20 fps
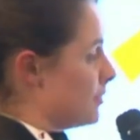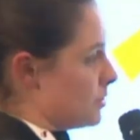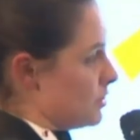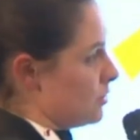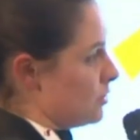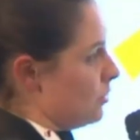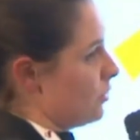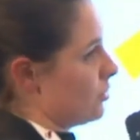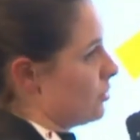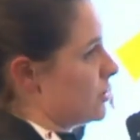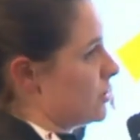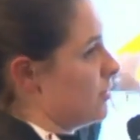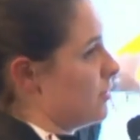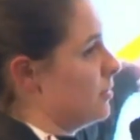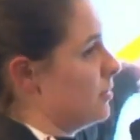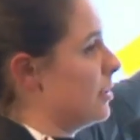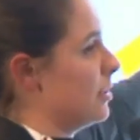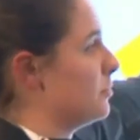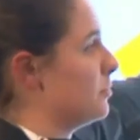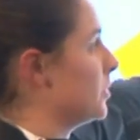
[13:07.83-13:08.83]
to 2/3 of the
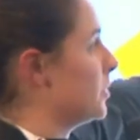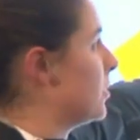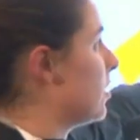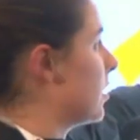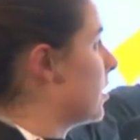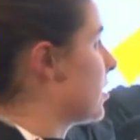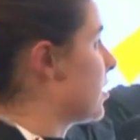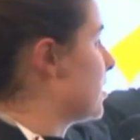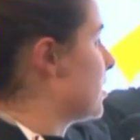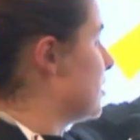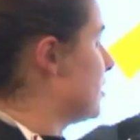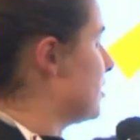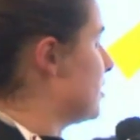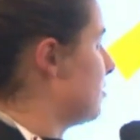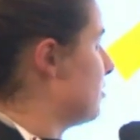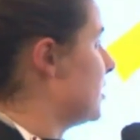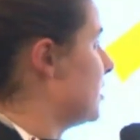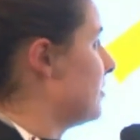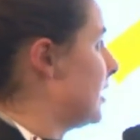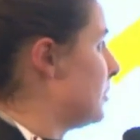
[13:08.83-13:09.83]
development cost to
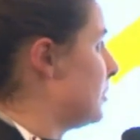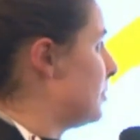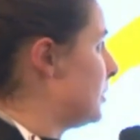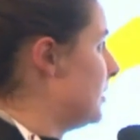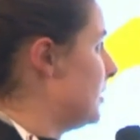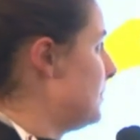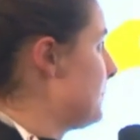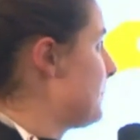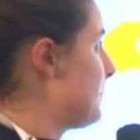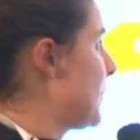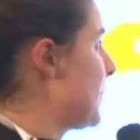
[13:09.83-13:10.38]
a developer.